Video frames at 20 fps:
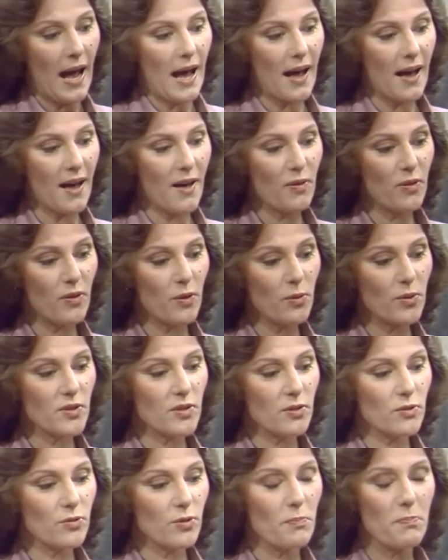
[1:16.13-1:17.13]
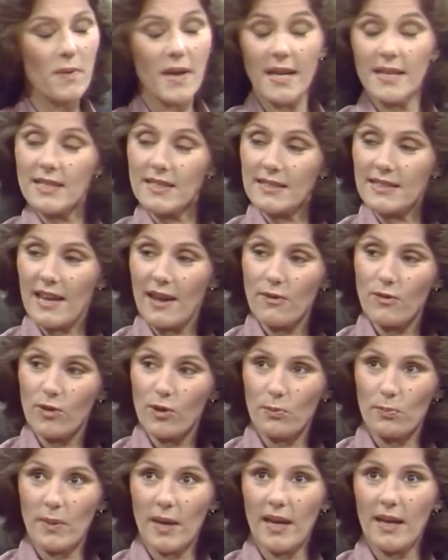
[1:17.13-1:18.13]
Uh, there was a tremendous
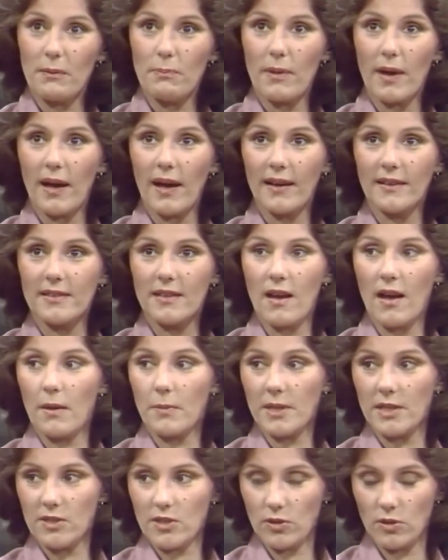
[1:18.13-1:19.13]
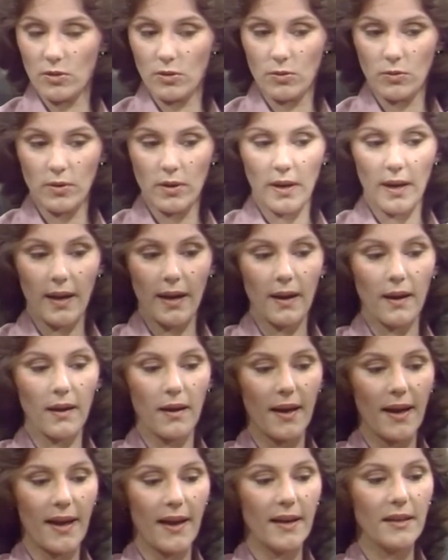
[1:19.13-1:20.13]
effort made by Tommy Tune
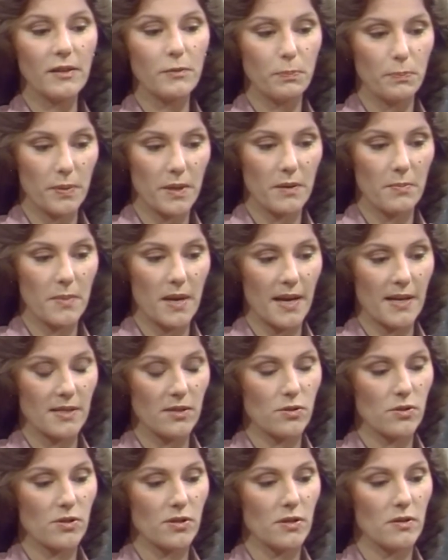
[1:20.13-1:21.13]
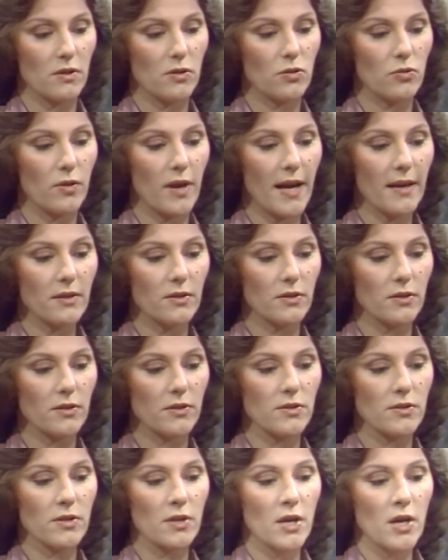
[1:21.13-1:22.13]
uh, and Pete Masterson, the
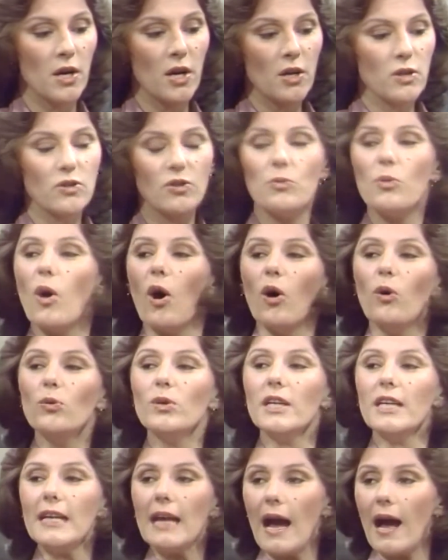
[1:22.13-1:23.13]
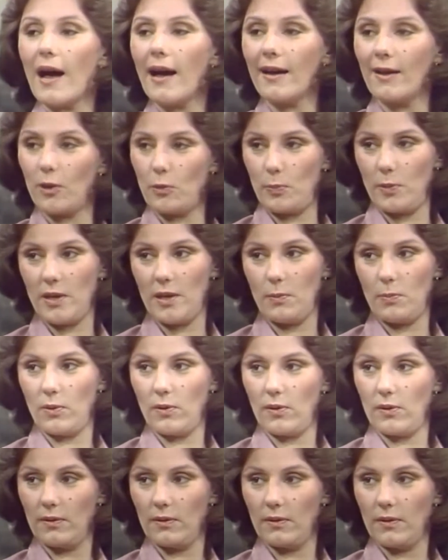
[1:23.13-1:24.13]
directors, to only hire
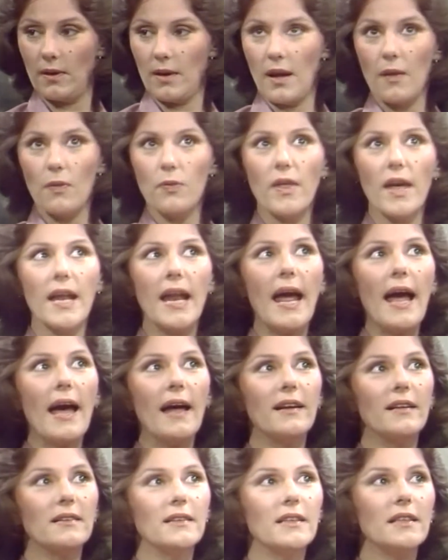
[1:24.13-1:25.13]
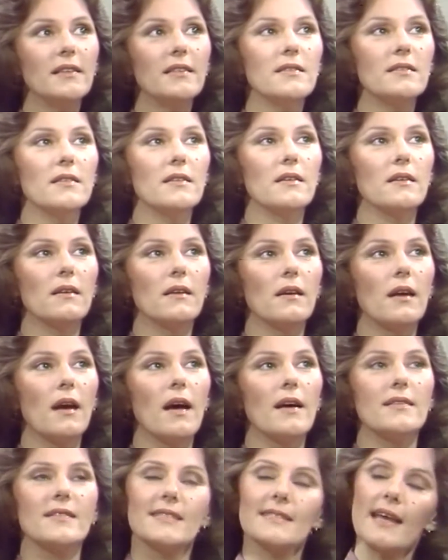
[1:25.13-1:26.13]
people that had at least
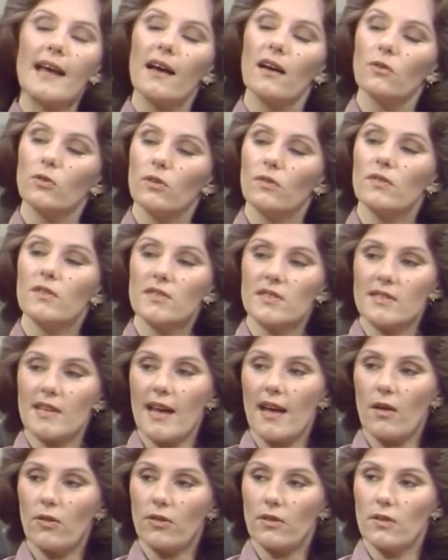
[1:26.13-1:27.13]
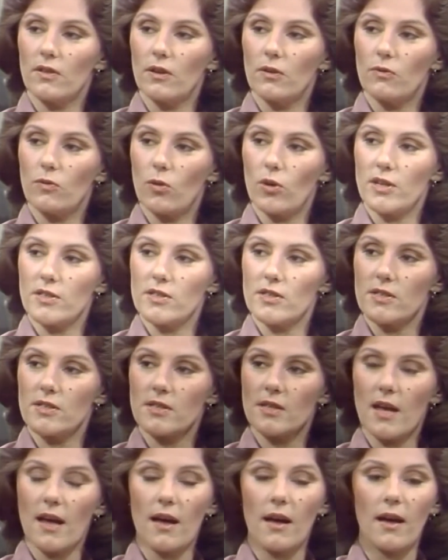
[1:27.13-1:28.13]
a sound of the South in their
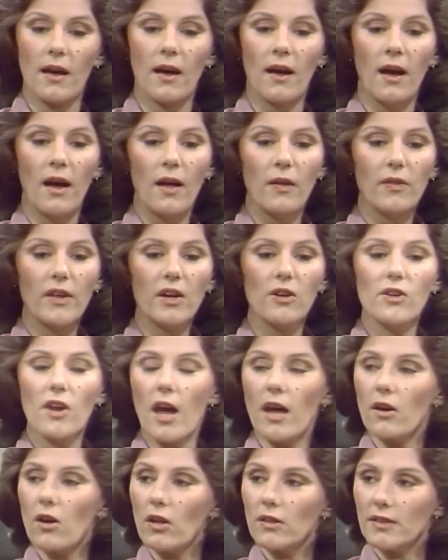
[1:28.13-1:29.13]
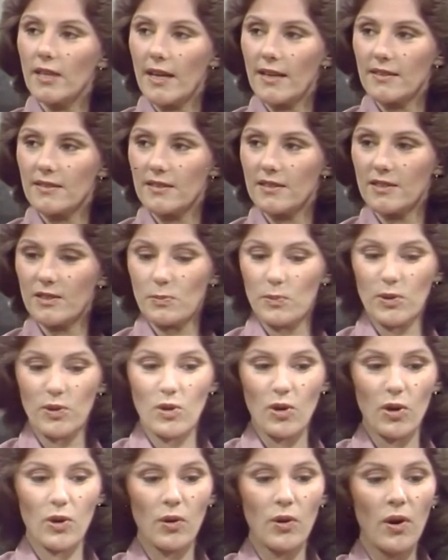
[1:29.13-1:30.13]
voices. Uh, they are not all Texans, but
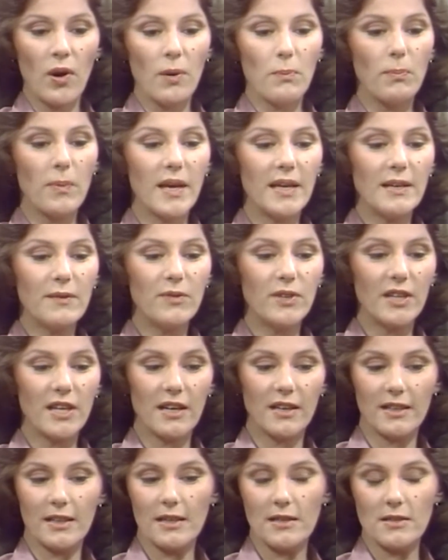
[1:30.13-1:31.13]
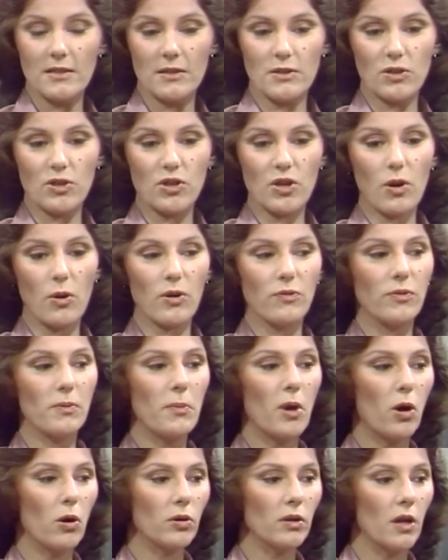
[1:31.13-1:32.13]
there many of the young kids in the show are
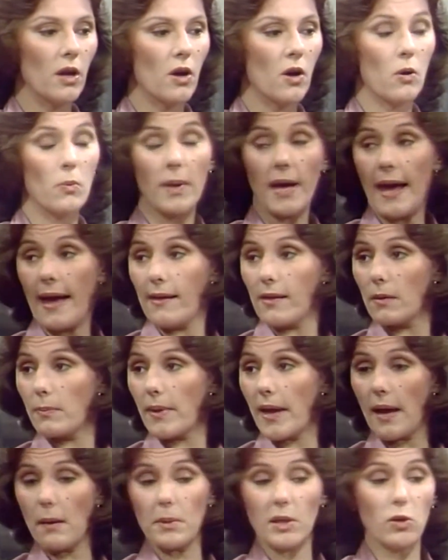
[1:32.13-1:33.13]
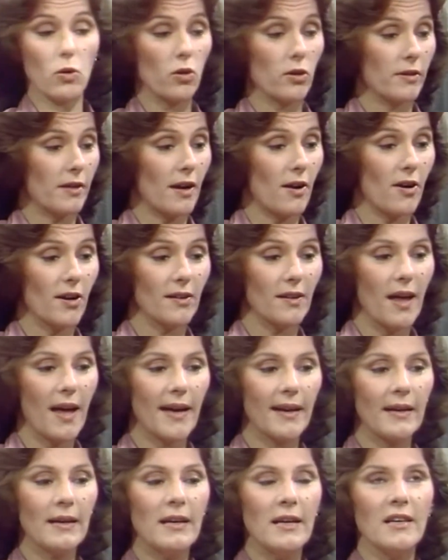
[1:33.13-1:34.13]
from Oklahoma, Alabama, North
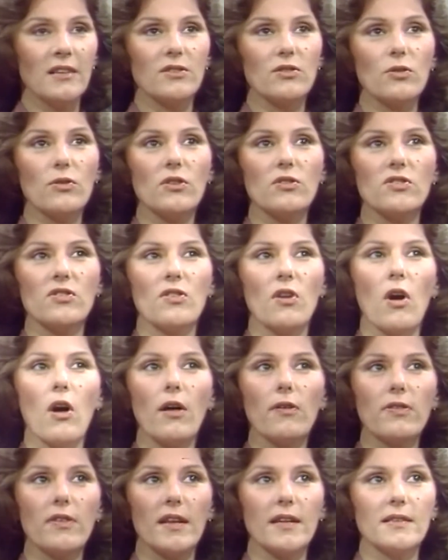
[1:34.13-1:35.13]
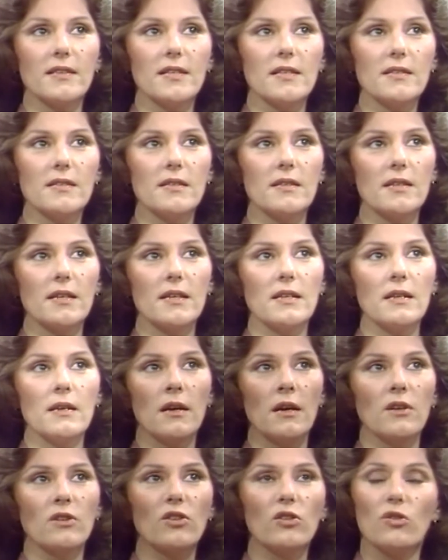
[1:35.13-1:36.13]
Carolina. So there's an authenticity
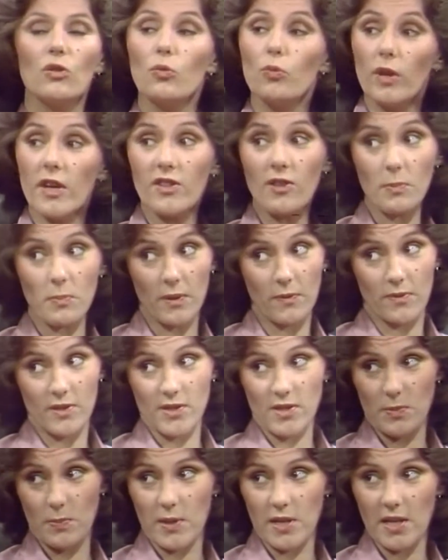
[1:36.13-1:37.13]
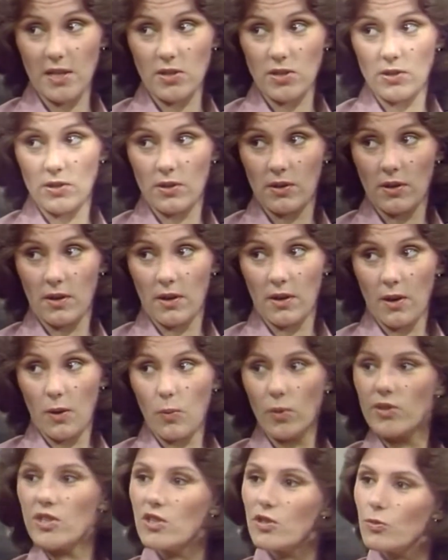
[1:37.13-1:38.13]
to the rhythm of the speech
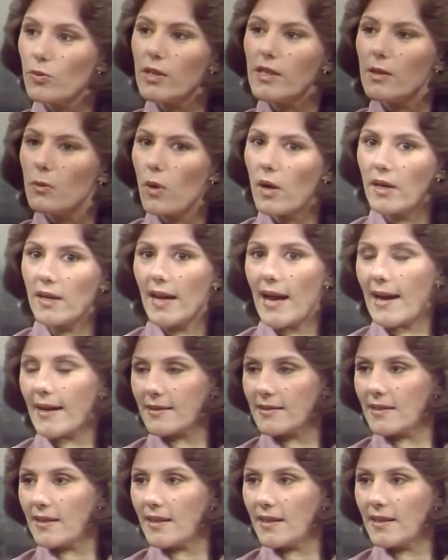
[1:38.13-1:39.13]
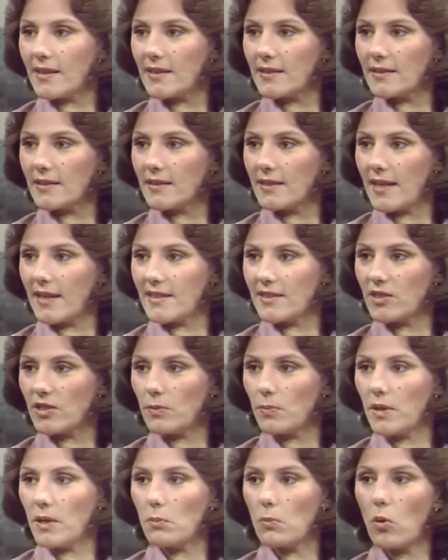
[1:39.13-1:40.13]
which is really what an accent is. It tends
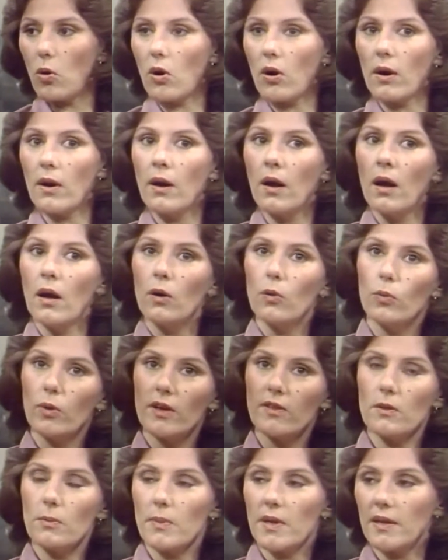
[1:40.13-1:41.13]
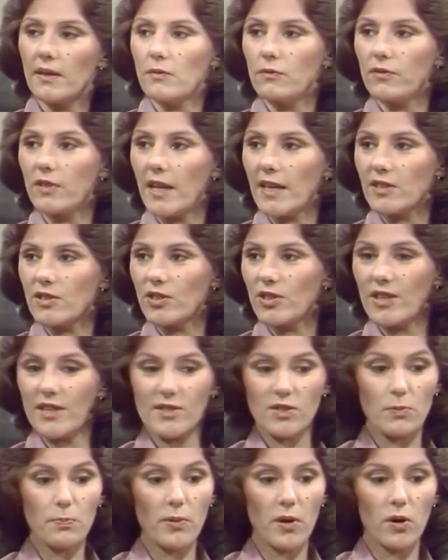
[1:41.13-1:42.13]
to be more rhythm and inflection
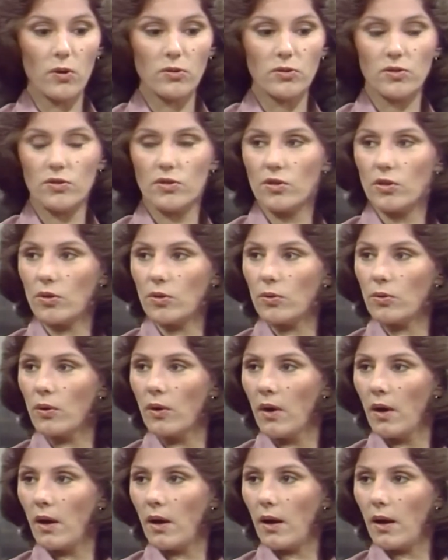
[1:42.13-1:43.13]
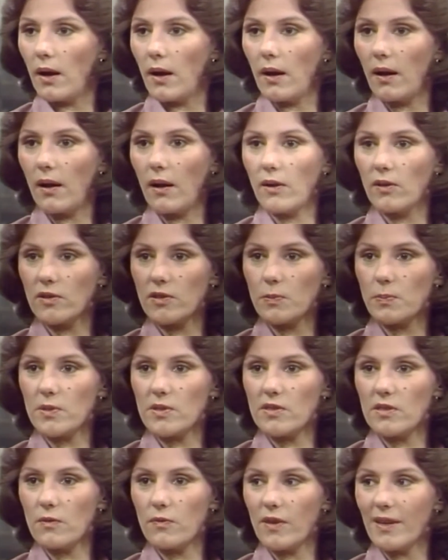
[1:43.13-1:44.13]
as opposed to uh,
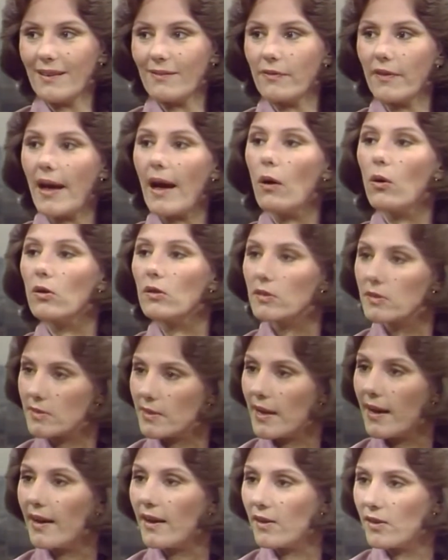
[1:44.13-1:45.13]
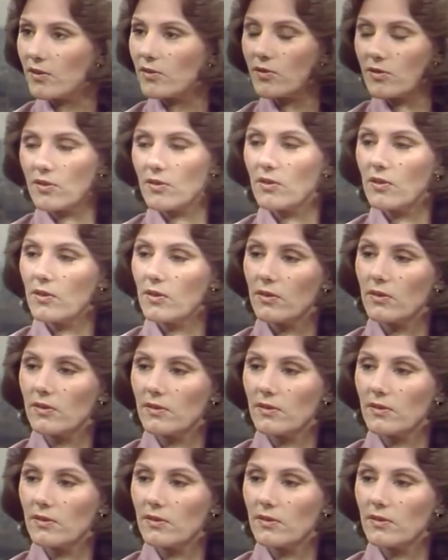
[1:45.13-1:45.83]
specific vowel sounds. There was know?